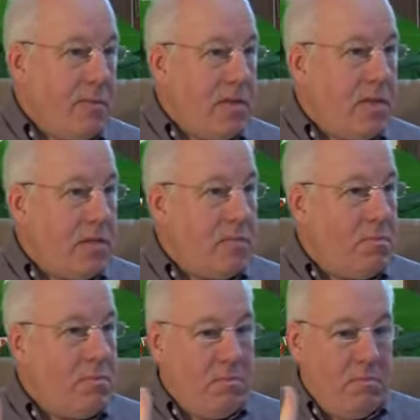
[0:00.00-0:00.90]
because
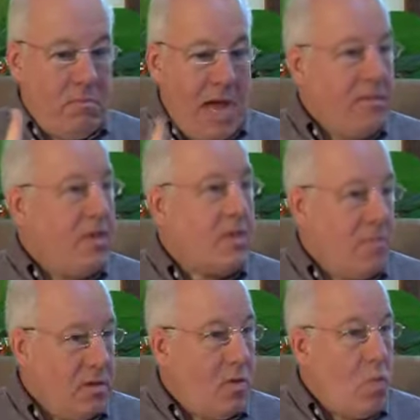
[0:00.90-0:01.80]

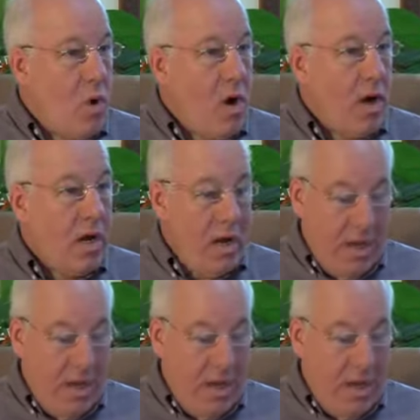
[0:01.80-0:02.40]
baptism is a work,